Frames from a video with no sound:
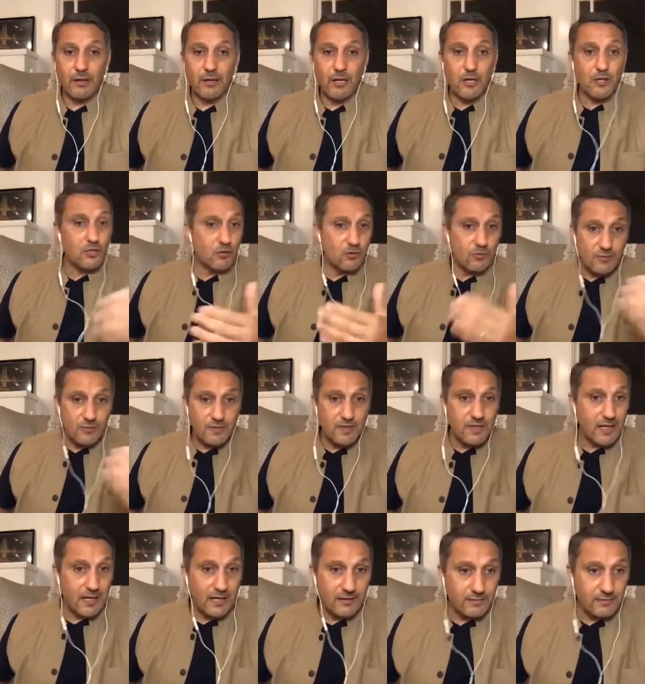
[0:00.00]
issues
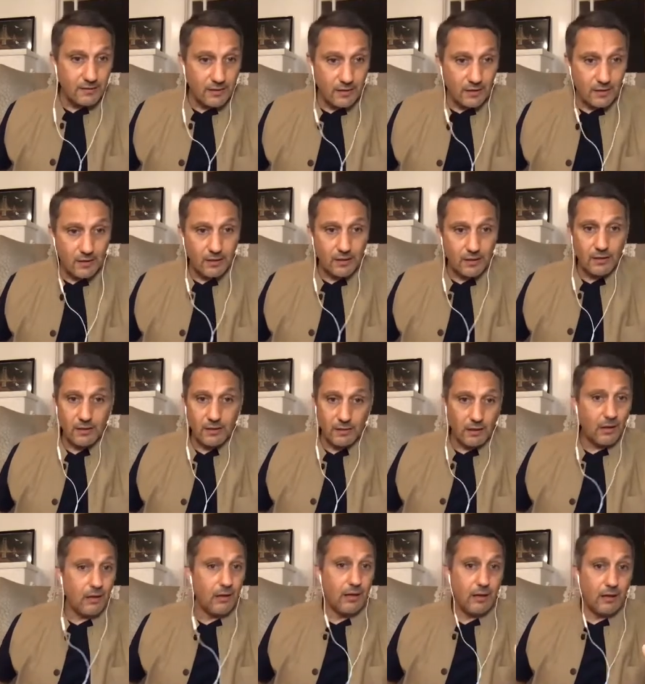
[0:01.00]
that
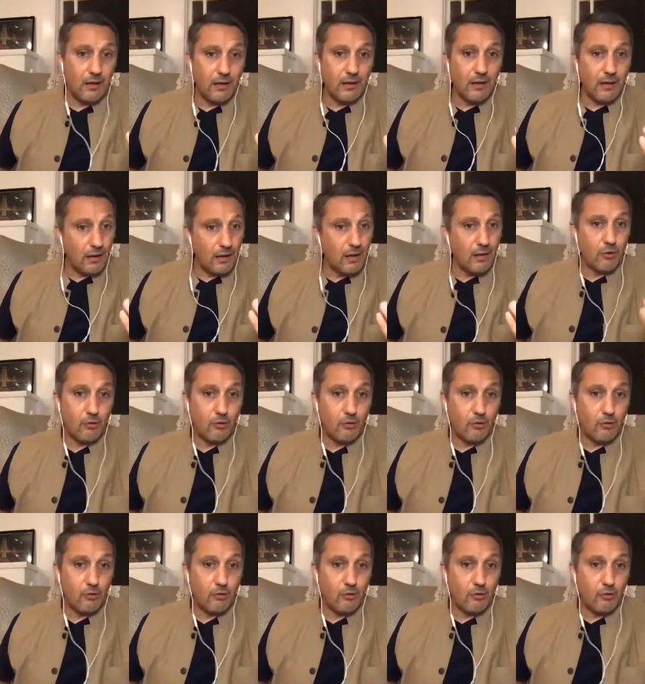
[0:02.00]
are